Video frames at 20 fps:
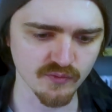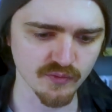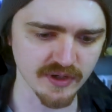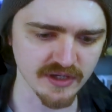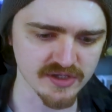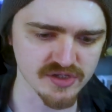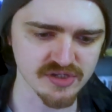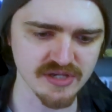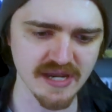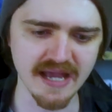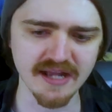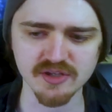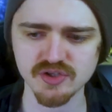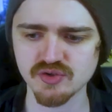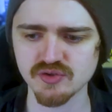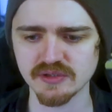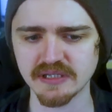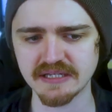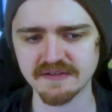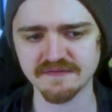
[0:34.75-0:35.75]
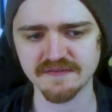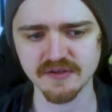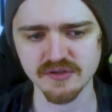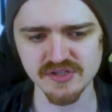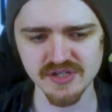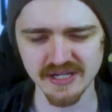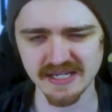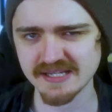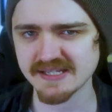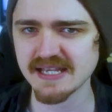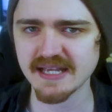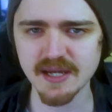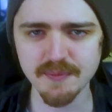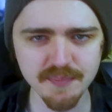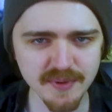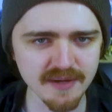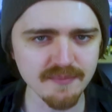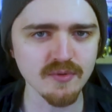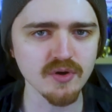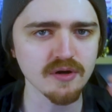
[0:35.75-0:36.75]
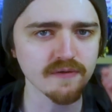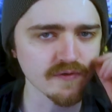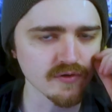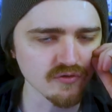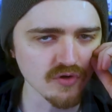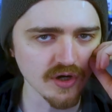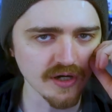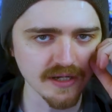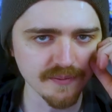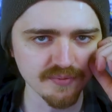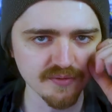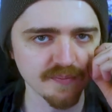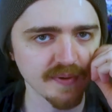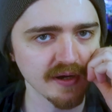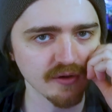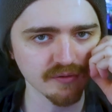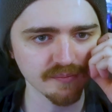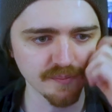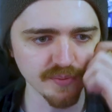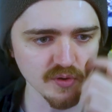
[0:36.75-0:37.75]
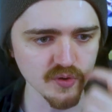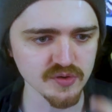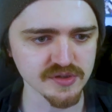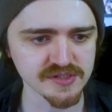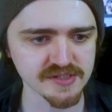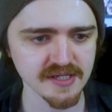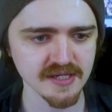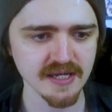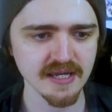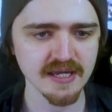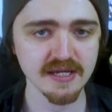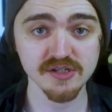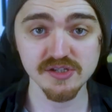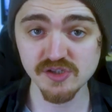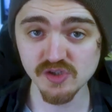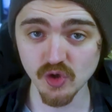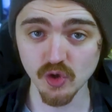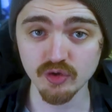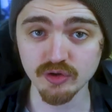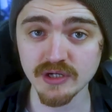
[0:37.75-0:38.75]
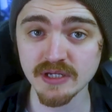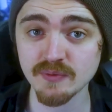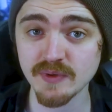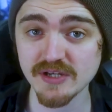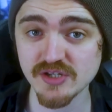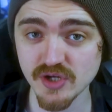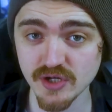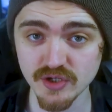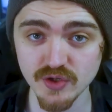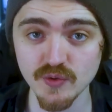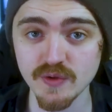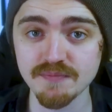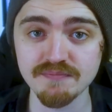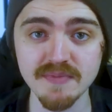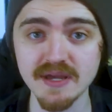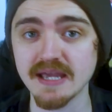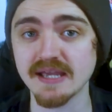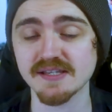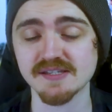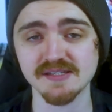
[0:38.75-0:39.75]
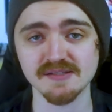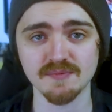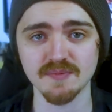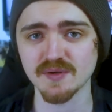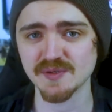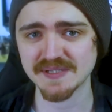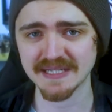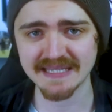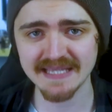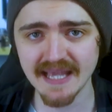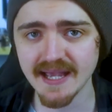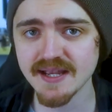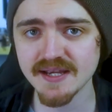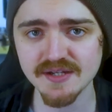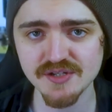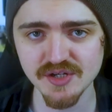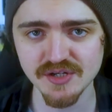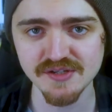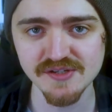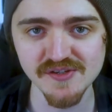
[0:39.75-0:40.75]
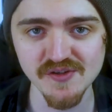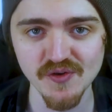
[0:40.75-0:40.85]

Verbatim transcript: which naturally feels like it's had a bit more of a rocket-propelled boost story, which I do admit is the most engaging